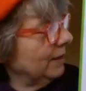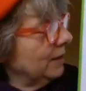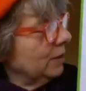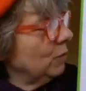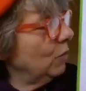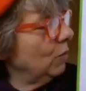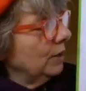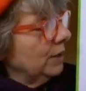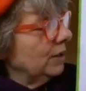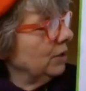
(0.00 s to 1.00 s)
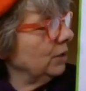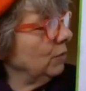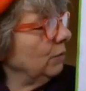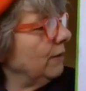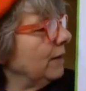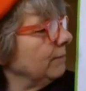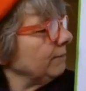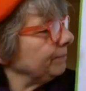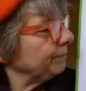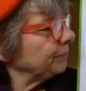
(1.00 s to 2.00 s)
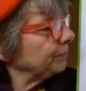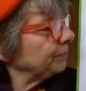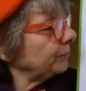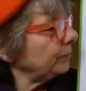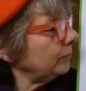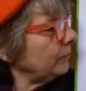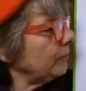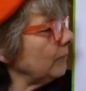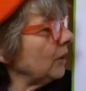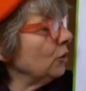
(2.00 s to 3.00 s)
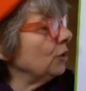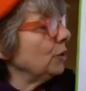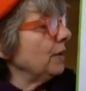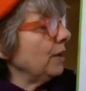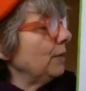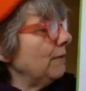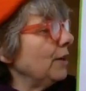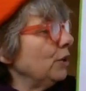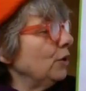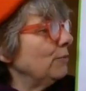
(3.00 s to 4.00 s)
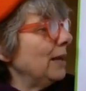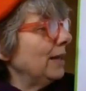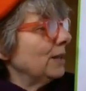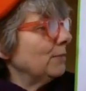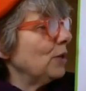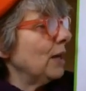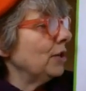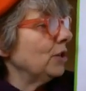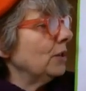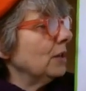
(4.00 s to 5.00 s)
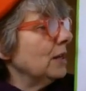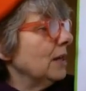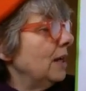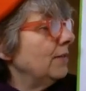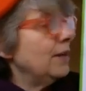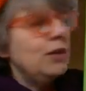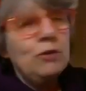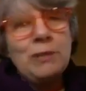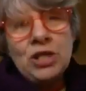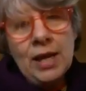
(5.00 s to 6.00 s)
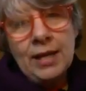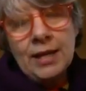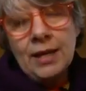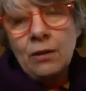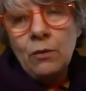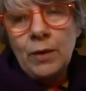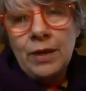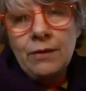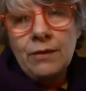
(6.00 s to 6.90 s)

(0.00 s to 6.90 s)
This is all addition all around. You could do it the other way around. You could make it subtraction, and then you'd be checking it with